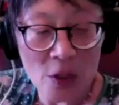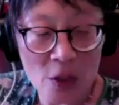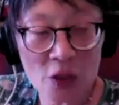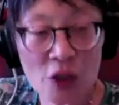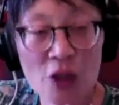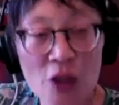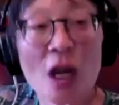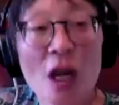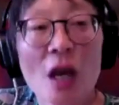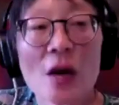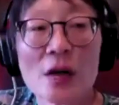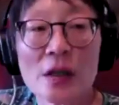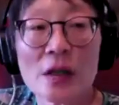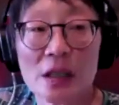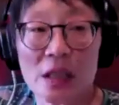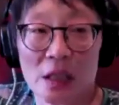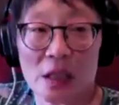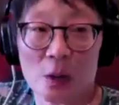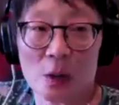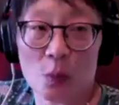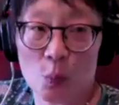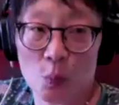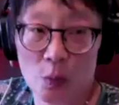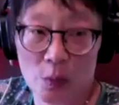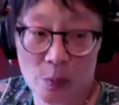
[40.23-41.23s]

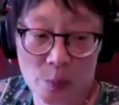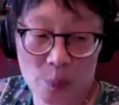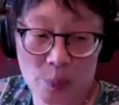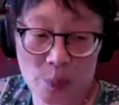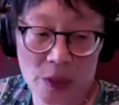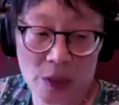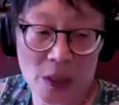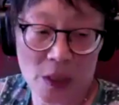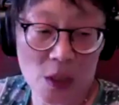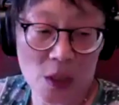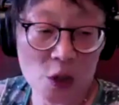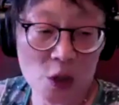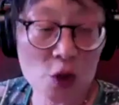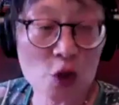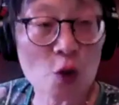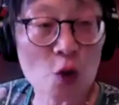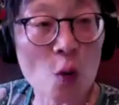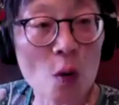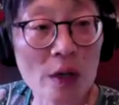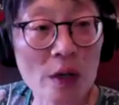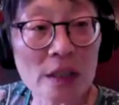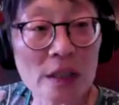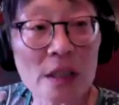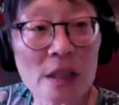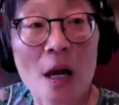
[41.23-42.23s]
charity would be
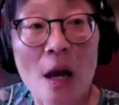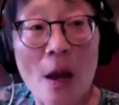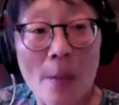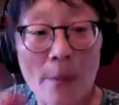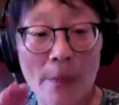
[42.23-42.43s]
enjoined,